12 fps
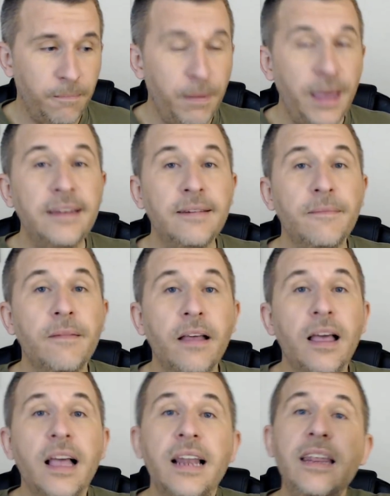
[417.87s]
but
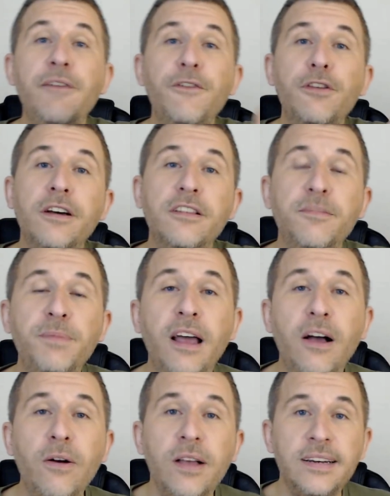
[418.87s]
leave your thoughts below.